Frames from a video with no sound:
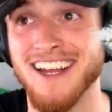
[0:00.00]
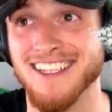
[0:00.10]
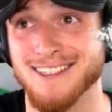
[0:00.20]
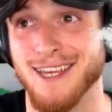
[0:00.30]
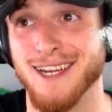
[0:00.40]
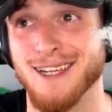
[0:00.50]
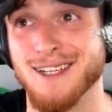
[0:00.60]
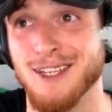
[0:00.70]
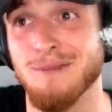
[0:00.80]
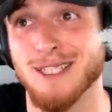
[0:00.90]
it's like
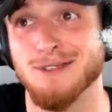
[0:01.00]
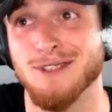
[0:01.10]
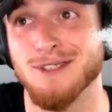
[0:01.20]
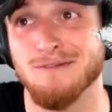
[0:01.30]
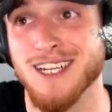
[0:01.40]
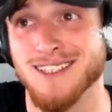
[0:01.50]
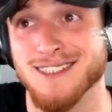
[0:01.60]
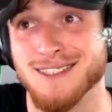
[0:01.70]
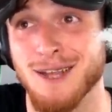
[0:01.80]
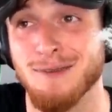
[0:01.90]
you mess with your friend at the
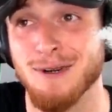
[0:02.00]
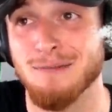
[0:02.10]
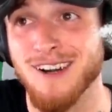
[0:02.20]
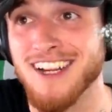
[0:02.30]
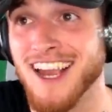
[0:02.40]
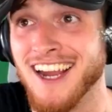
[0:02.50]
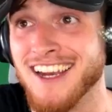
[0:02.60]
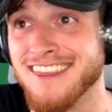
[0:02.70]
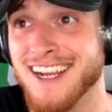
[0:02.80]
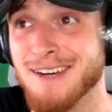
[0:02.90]
slumber party kind
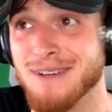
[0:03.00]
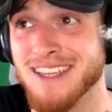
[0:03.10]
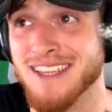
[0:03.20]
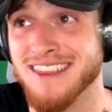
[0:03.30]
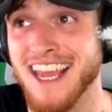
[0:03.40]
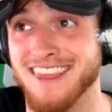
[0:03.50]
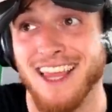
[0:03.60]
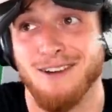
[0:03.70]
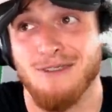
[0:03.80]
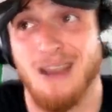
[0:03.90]
of thing, but they
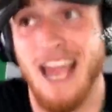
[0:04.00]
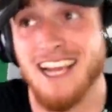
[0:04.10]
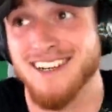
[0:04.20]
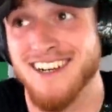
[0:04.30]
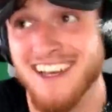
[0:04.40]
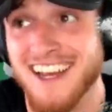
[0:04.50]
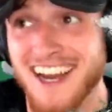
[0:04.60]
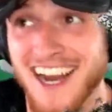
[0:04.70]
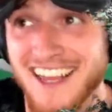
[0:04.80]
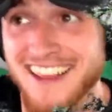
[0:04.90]
like ragdoll,
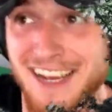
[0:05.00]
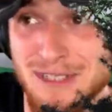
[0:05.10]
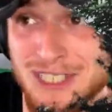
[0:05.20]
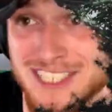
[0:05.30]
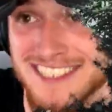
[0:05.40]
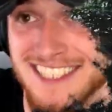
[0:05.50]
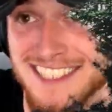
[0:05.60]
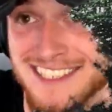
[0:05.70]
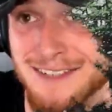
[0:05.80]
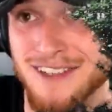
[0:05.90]
and they have a bunch of
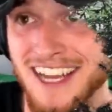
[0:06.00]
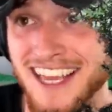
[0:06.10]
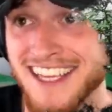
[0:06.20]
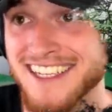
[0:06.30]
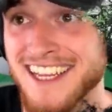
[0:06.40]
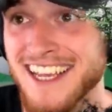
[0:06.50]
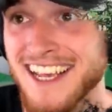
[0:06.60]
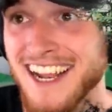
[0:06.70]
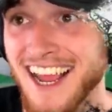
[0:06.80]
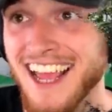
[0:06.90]
Z's over their head,
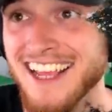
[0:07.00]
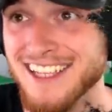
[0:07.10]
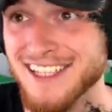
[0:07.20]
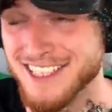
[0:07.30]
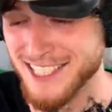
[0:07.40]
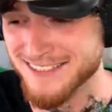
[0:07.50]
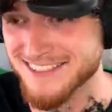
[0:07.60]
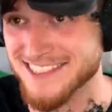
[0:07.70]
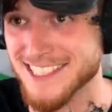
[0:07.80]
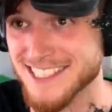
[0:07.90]
and you just see
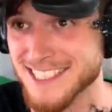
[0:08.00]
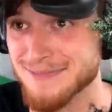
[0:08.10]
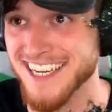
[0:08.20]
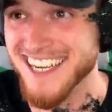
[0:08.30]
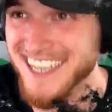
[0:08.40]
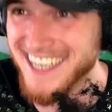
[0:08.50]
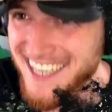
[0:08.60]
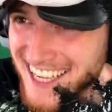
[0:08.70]
them sleeping there.